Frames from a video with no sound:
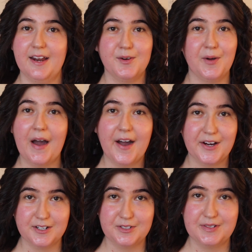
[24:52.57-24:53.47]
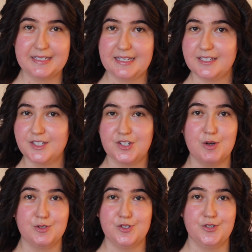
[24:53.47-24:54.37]
I don't know how you're doing this
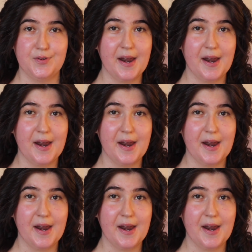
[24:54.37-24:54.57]
so soon